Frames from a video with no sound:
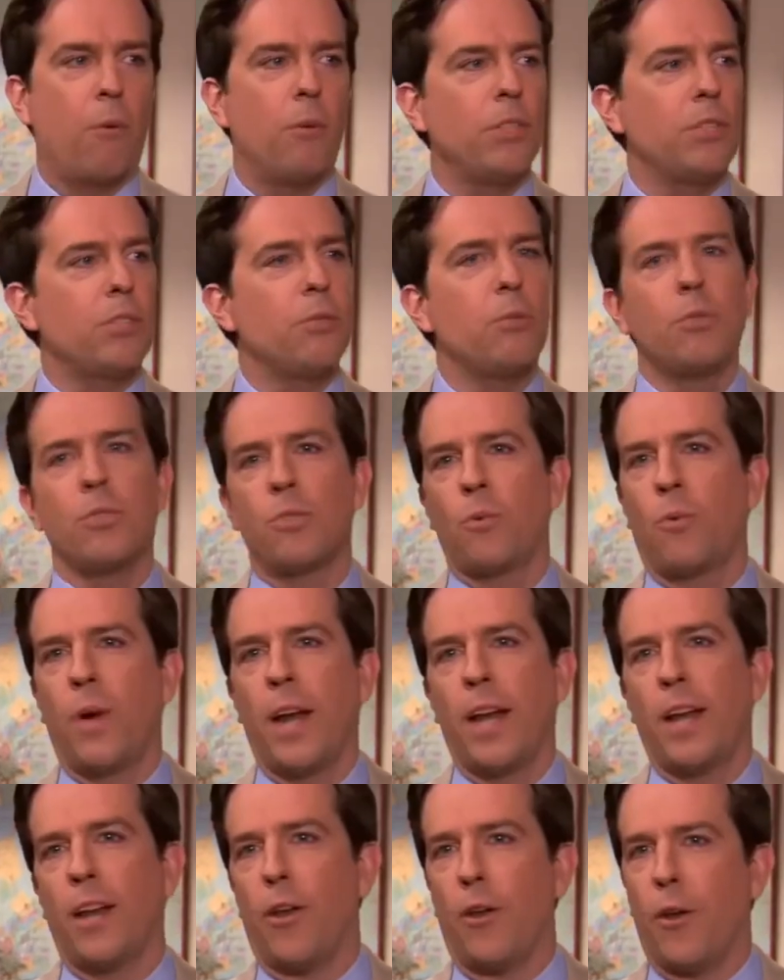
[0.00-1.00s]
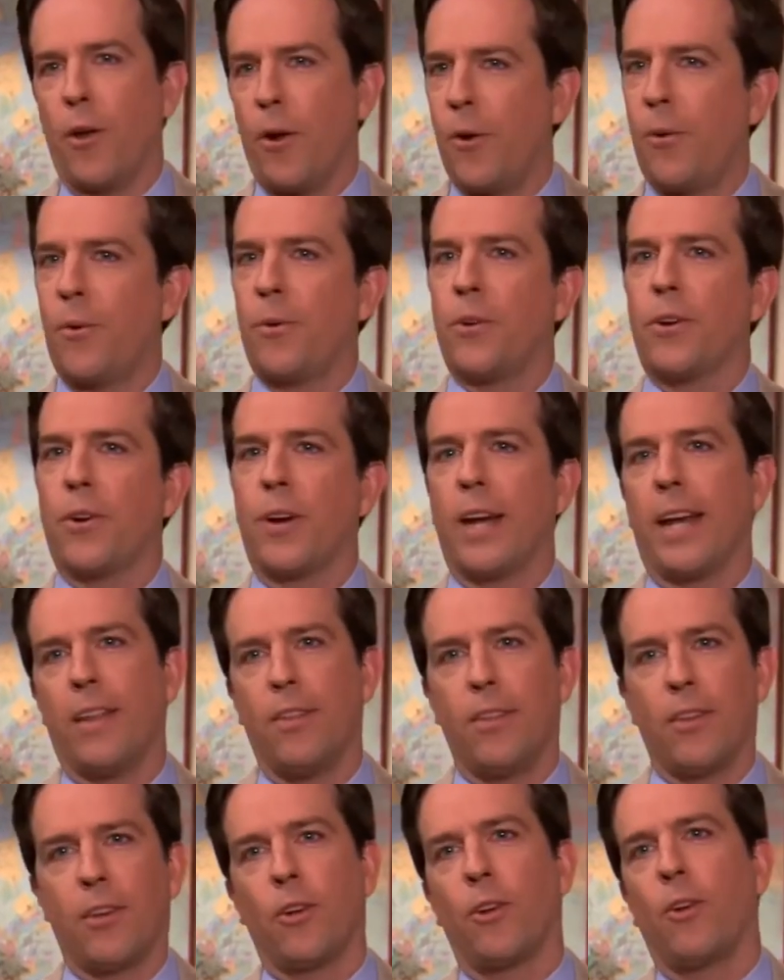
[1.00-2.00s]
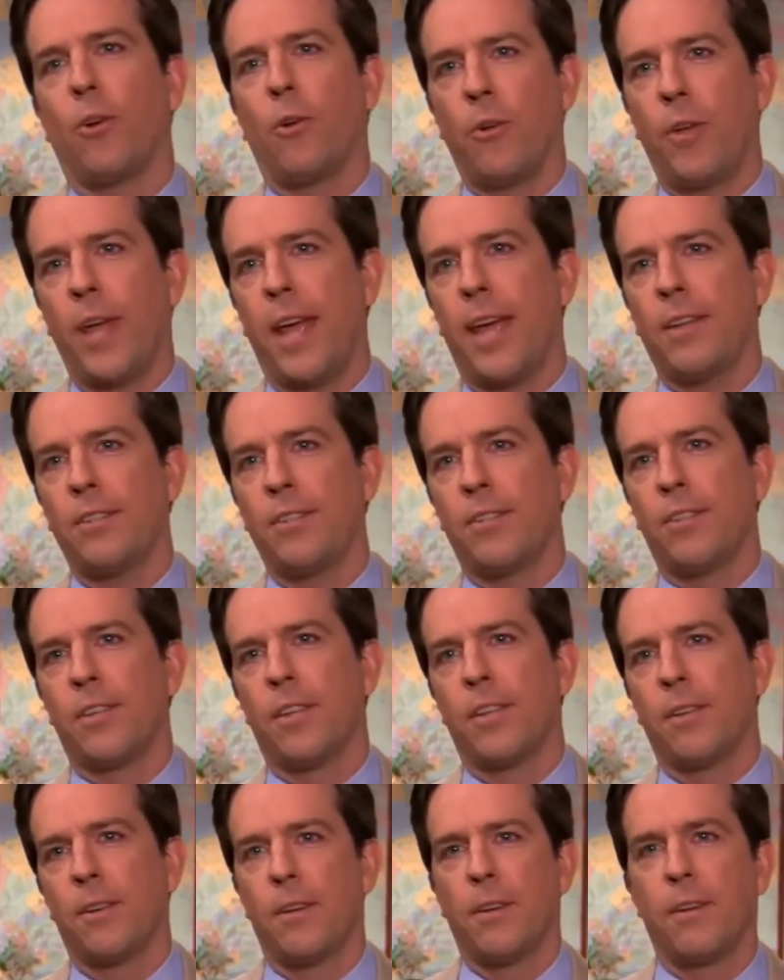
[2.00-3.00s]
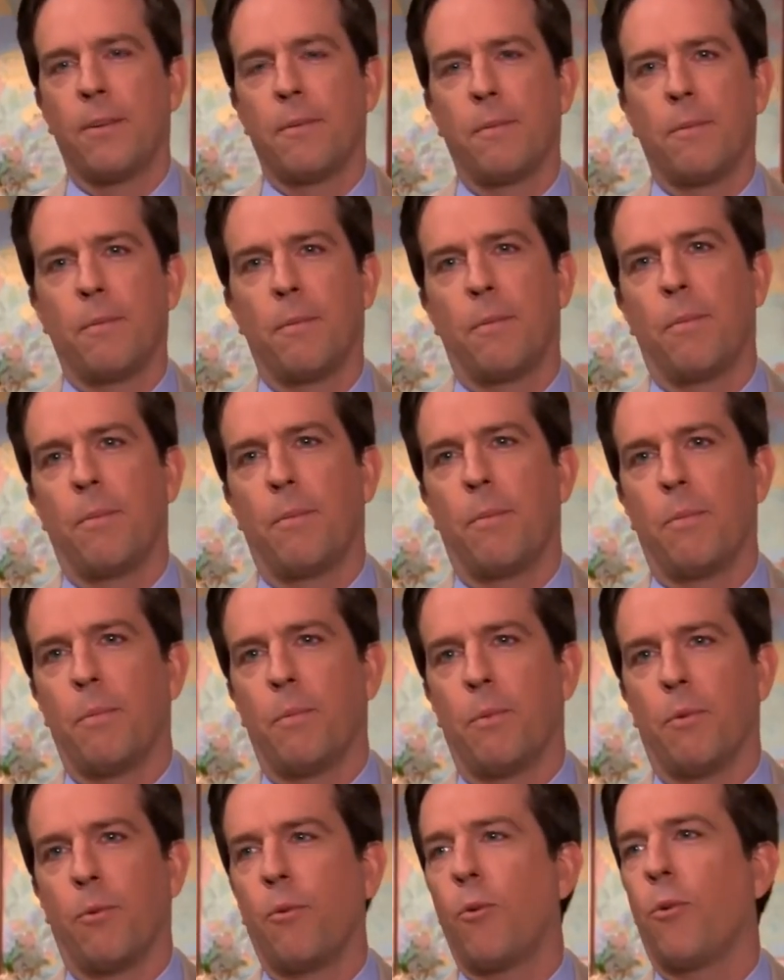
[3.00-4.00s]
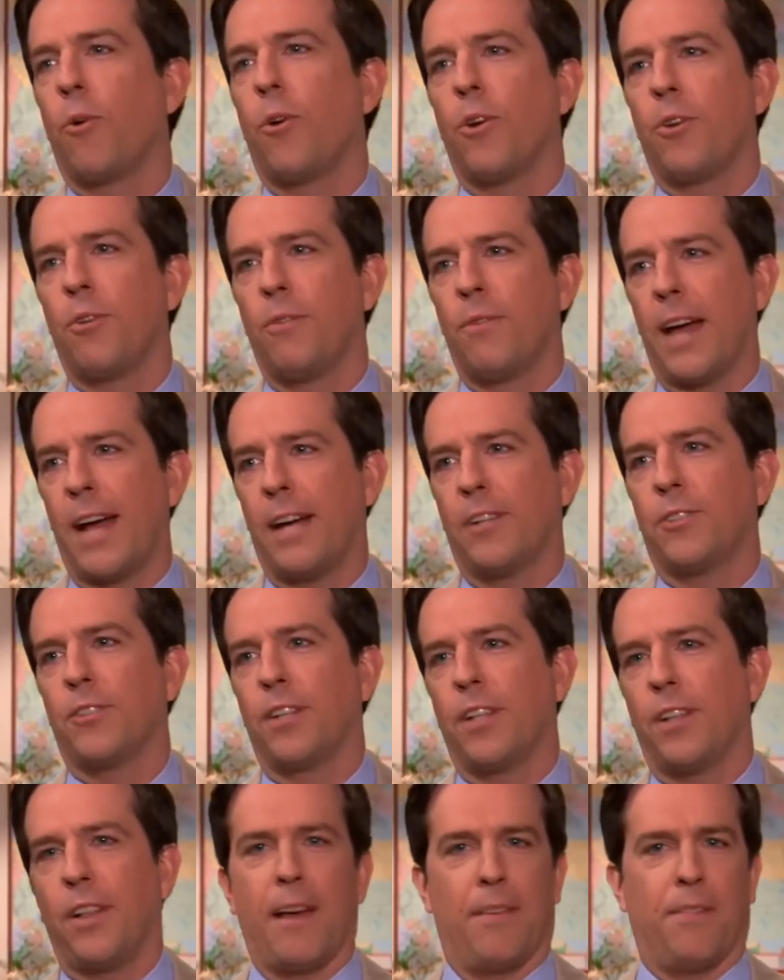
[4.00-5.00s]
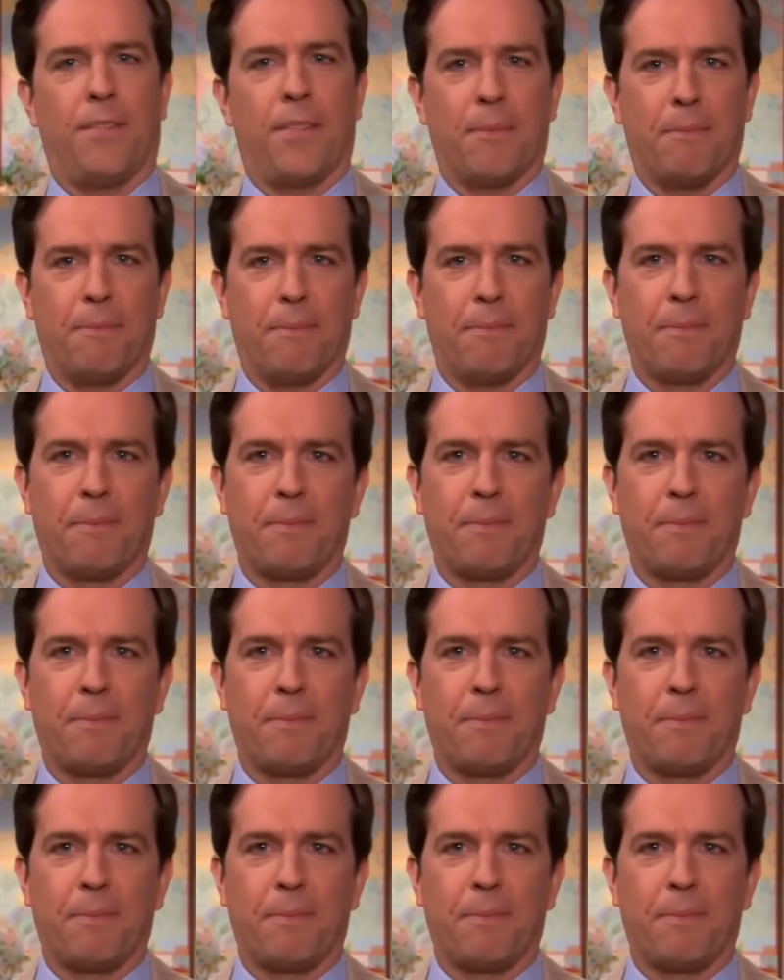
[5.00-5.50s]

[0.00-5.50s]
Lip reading: I wish there was a way to know you're in the good old days before you've actually left them.